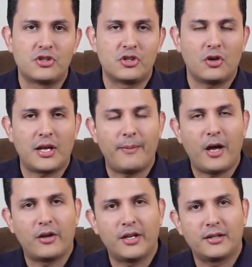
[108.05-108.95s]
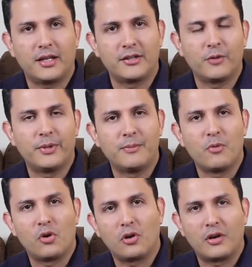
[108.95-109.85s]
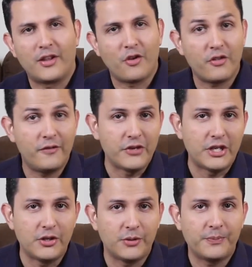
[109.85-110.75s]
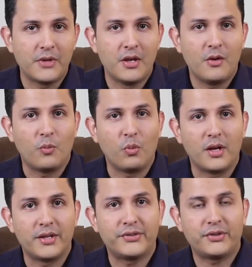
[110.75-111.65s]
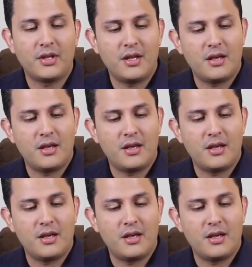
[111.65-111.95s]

talk about it a little bit more on another video was